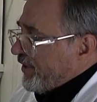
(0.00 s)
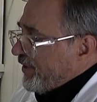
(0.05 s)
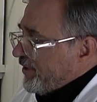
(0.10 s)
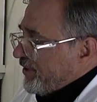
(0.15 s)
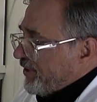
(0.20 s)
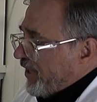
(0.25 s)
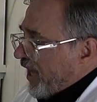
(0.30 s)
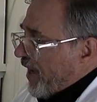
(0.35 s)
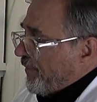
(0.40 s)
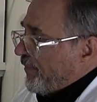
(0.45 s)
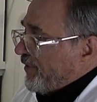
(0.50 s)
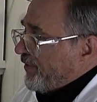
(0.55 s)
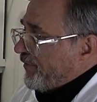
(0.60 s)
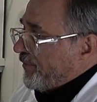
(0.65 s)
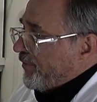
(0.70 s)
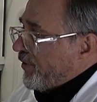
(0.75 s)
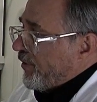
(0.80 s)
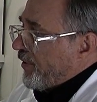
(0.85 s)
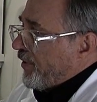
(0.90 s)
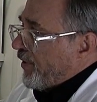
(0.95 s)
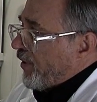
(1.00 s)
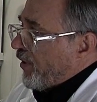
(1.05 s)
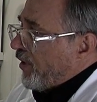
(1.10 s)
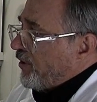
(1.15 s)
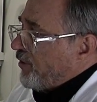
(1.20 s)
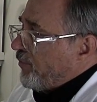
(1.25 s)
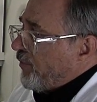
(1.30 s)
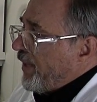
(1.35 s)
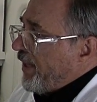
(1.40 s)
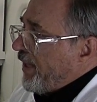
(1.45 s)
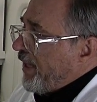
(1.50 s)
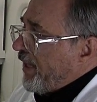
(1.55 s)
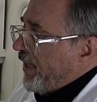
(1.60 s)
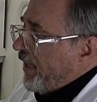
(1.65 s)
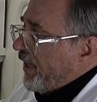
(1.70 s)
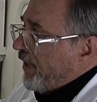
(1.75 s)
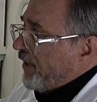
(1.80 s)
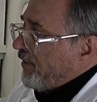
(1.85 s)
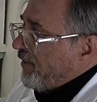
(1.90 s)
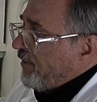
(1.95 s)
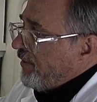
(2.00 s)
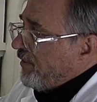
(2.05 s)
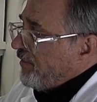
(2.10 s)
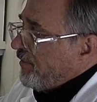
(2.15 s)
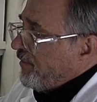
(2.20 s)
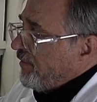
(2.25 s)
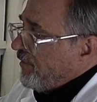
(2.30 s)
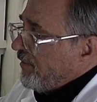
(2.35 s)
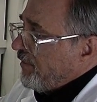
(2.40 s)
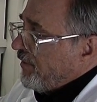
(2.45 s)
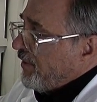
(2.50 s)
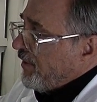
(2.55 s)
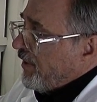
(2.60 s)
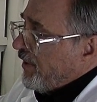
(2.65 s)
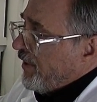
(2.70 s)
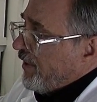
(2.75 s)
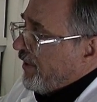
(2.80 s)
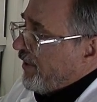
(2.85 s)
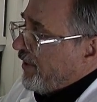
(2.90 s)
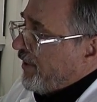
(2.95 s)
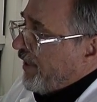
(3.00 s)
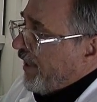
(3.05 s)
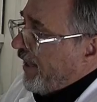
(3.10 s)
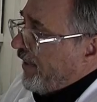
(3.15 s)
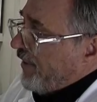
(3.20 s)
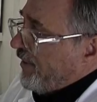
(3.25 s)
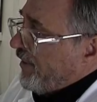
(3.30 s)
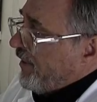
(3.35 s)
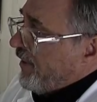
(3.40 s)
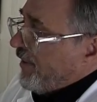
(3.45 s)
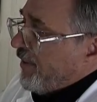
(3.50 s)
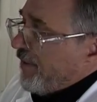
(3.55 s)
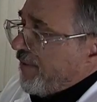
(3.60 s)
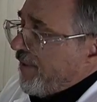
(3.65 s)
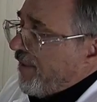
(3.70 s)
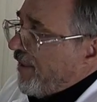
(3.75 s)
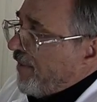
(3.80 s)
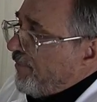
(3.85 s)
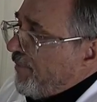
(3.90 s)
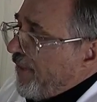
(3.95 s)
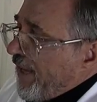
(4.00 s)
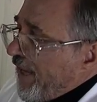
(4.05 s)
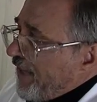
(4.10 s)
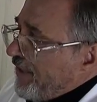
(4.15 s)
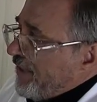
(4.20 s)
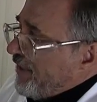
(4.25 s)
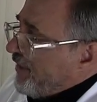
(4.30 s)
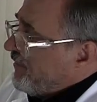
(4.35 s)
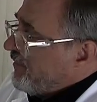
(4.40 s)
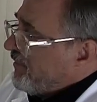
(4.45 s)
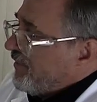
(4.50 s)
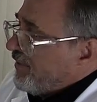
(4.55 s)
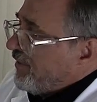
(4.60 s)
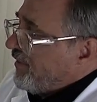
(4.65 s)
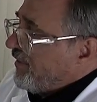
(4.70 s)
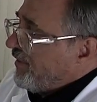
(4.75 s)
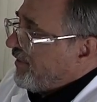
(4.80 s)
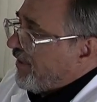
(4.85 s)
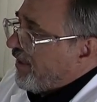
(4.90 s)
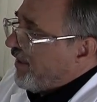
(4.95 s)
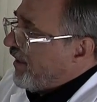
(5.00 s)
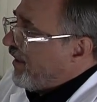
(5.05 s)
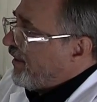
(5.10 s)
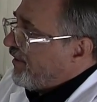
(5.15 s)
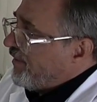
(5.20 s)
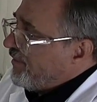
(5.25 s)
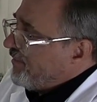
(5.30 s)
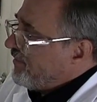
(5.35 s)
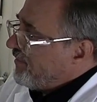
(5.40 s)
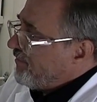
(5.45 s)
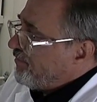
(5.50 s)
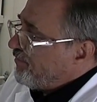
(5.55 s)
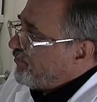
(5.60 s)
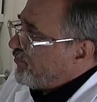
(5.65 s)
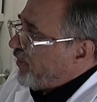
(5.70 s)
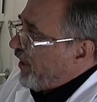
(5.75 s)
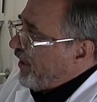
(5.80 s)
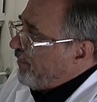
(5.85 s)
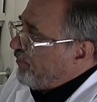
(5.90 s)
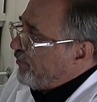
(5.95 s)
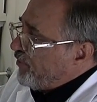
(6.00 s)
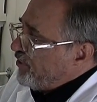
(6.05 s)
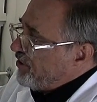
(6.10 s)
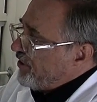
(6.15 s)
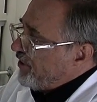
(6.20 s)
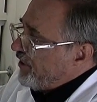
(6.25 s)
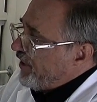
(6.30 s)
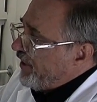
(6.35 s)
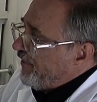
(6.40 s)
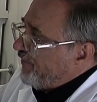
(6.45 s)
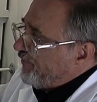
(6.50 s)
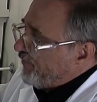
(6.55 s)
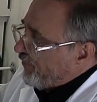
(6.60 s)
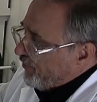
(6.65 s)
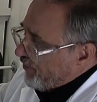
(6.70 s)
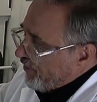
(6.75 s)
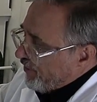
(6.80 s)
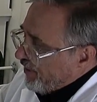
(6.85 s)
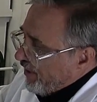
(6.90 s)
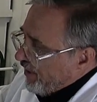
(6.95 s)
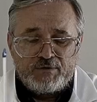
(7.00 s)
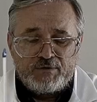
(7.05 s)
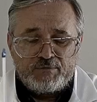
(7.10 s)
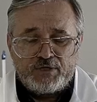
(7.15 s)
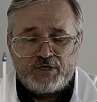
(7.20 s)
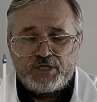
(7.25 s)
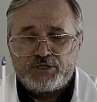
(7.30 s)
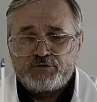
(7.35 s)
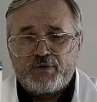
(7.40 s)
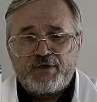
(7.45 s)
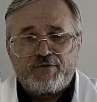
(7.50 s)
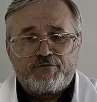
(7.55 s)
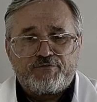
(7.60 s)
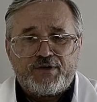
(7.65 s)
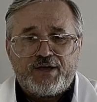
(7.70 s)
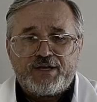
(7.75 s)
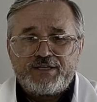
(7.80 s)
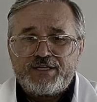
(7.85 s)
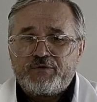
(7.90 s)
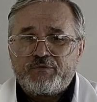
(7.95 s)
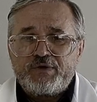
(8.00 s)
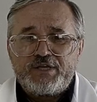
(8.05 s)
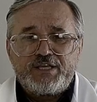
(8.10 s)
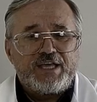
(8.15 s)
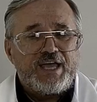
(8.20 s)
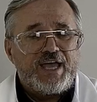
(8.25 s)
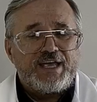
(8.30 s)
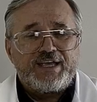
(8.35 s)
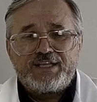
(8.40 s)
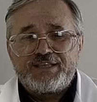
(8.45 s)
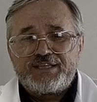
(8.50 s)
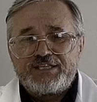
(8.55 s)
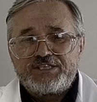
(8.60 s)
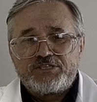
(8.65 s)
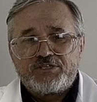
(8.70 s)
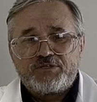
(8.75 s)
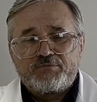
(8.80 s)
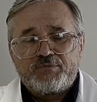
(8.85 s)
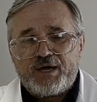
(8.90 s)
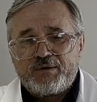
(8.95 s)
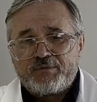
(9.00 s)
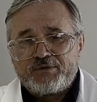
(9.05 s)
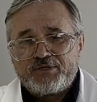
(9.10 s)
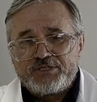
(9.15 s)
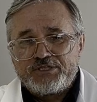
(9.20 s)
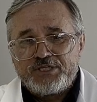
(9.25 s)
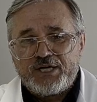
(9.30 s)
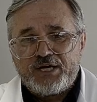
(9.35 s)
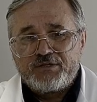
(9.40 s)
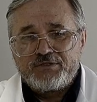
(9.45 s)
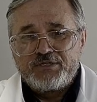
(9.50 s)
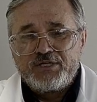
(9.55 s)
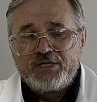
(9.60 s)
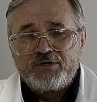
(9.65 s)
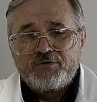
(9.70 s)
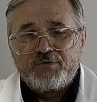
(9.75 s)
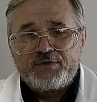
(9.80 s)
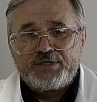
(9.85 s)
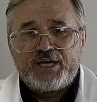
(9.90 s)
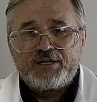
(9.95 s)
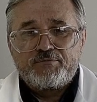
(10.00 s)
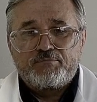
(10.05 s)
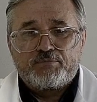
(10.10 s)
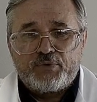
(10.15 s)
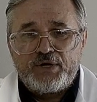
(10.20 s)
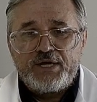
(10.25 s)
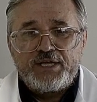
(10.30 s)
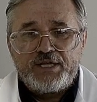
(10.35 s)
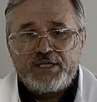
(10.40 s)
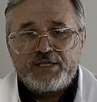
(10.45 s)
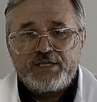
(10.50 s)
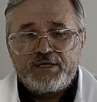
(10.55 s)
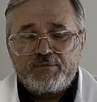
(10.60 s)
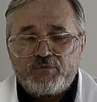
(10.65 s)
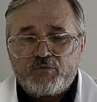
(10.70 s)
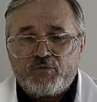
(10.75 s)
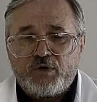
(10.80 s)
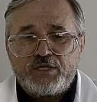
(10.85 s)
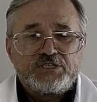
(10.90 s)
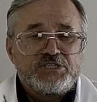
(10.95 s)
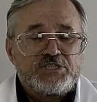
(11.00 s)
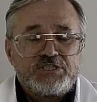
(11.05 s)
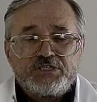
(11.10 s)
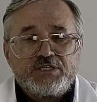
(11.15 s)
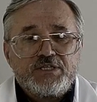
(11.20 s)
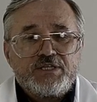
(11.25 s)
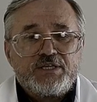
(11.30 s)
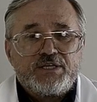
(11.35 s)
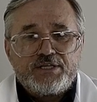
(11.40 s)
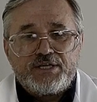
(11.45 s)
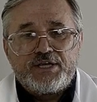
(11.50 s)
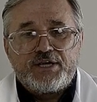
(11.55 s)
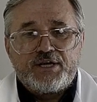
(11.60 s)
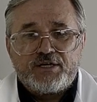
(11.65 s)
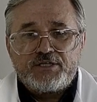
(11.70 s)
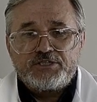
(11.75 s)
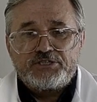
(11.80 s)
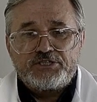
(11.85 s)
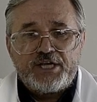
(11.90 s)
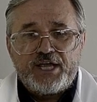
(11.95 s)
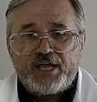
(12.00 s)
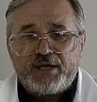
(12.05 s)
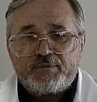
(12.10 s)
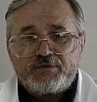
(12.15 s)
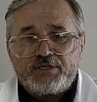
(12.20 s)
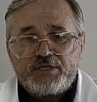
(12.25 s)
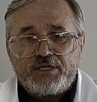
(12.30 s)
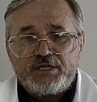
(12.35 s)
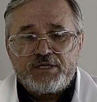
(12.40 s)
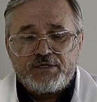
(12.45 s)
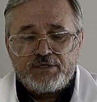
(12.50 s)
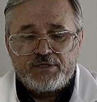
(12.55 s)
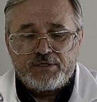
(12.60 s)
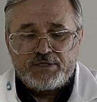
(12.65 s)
stoppage from going all the way in, then abandon trying to push it in any further, because we have found that we can't get these thermometers out without breaking them once they are jammed in